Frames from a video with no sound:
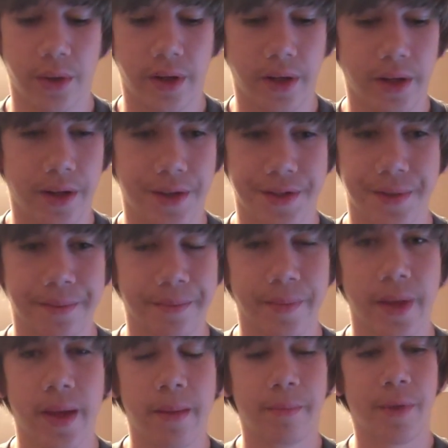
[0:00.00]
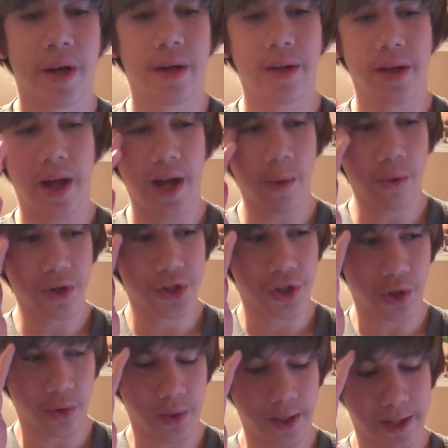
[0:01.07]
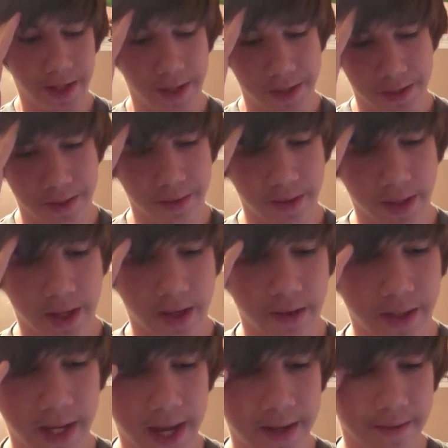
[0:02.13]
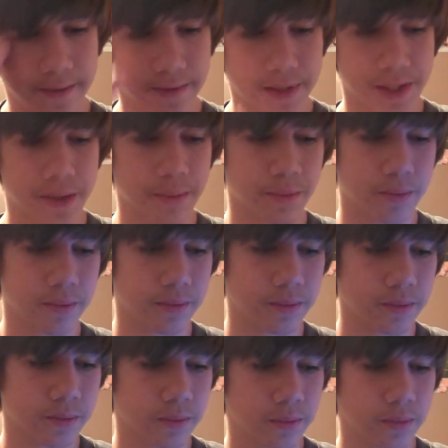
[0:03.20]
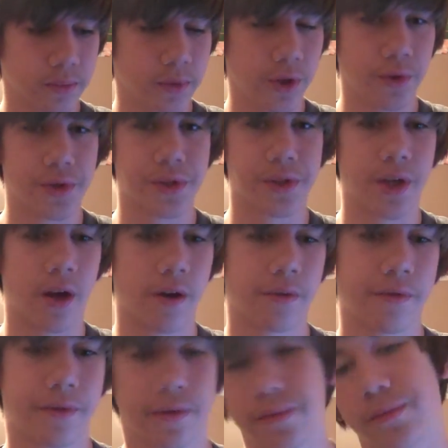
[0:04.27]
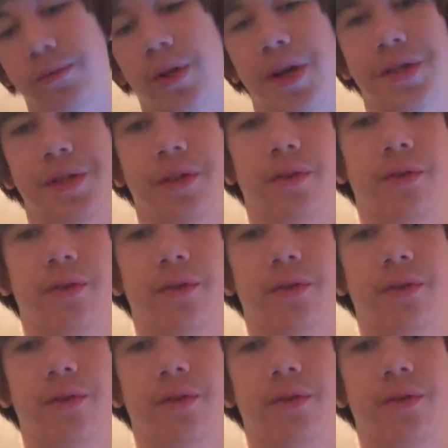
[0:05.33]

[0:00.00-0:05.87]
it is. But, I want to show you guys, I got some new stuff, wrestling